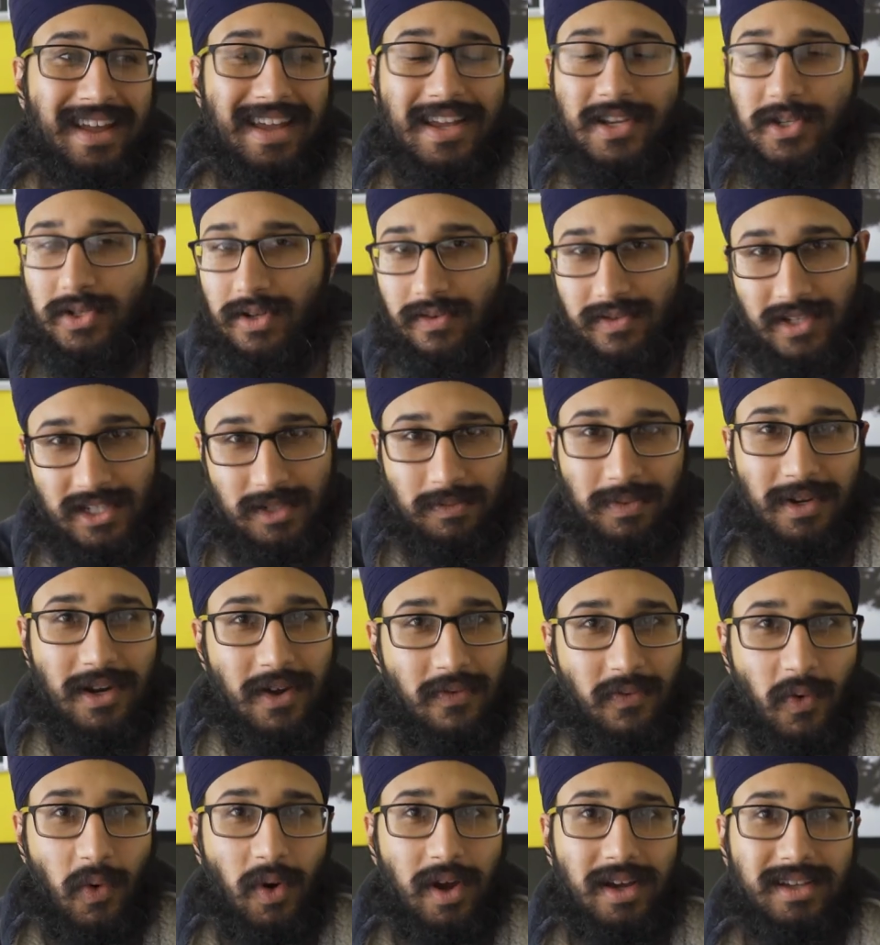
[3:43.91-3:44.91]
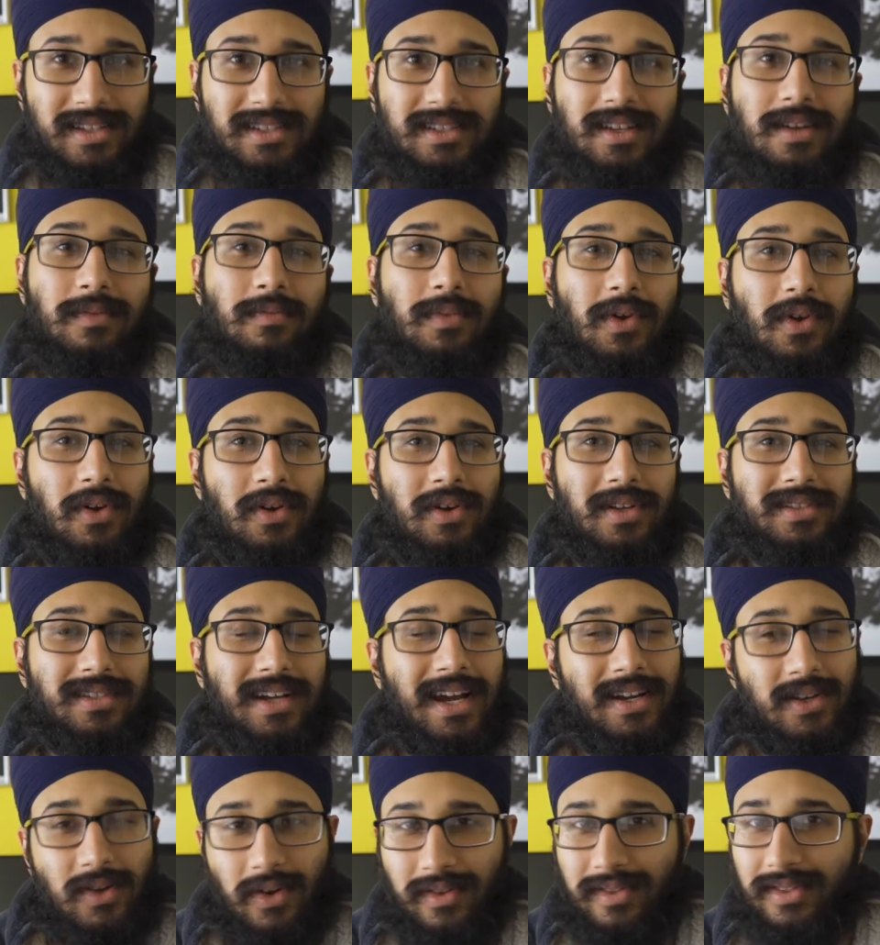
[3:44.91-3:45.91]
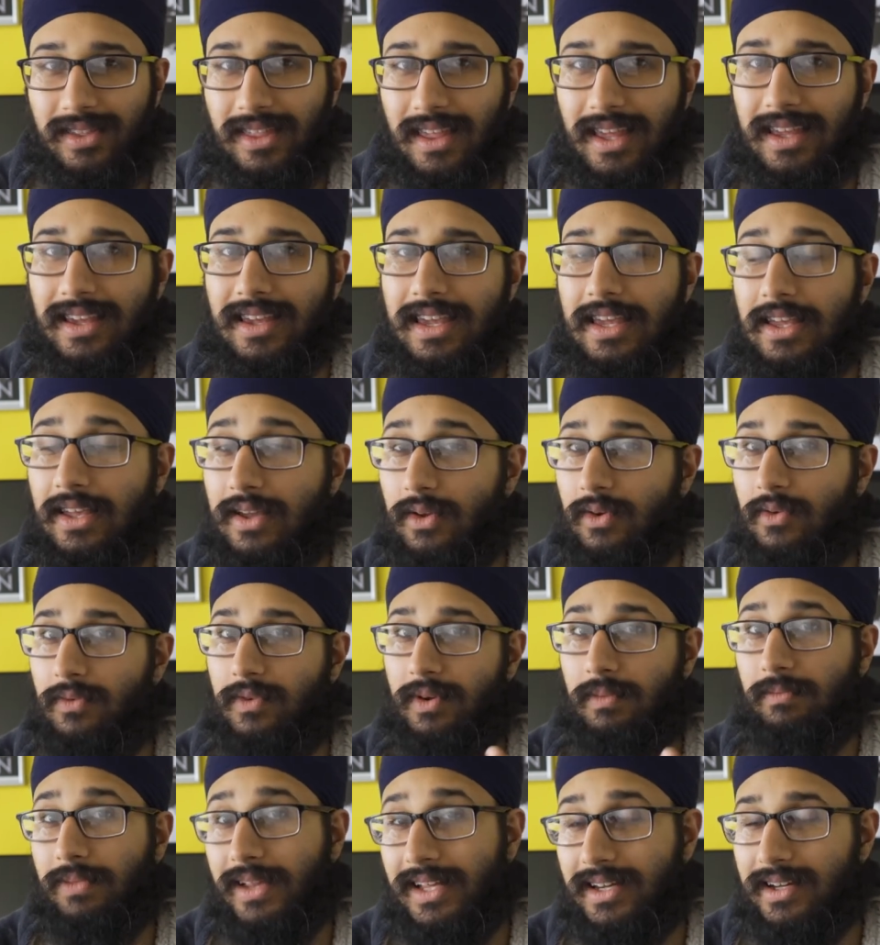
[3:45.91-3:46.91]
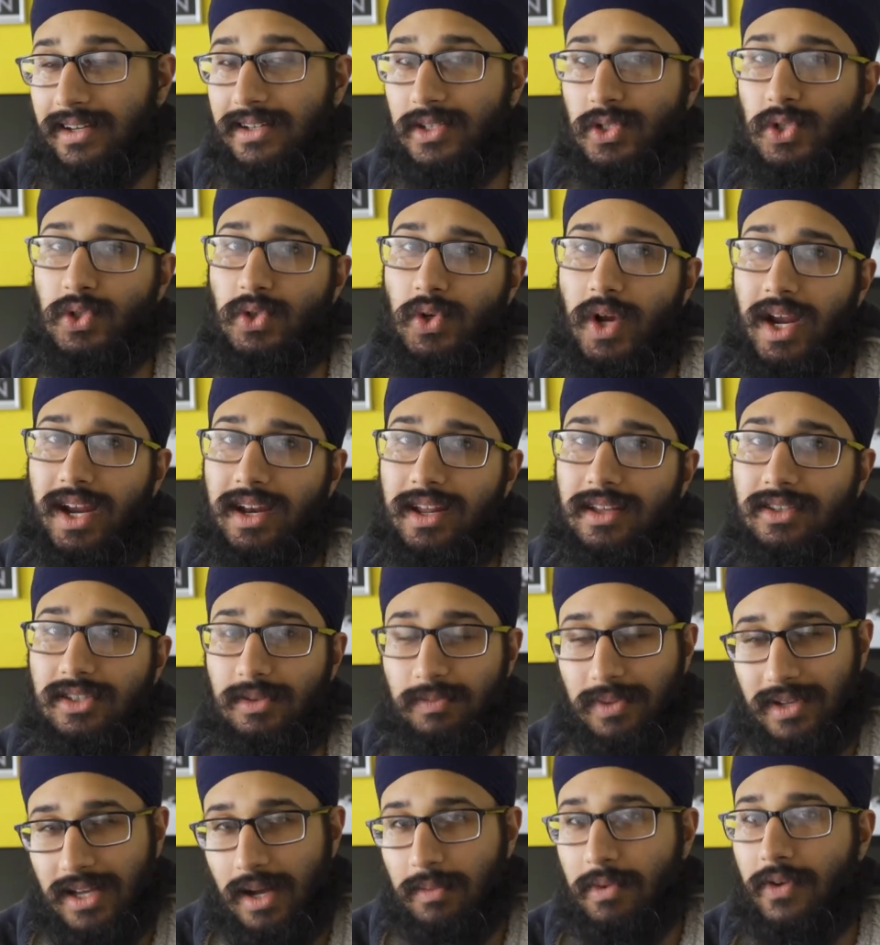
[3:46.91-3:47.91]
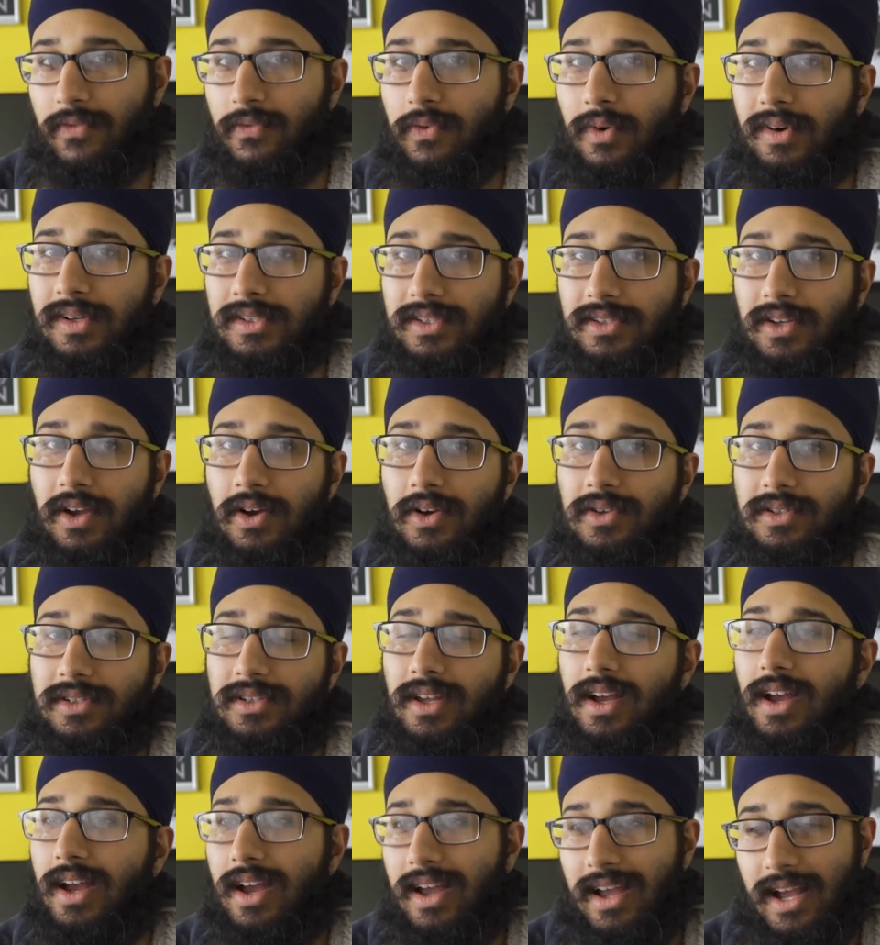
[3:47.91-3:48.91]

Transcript: he should have just been a voice, because I don't think he could have completed his training to become a Force Ghost,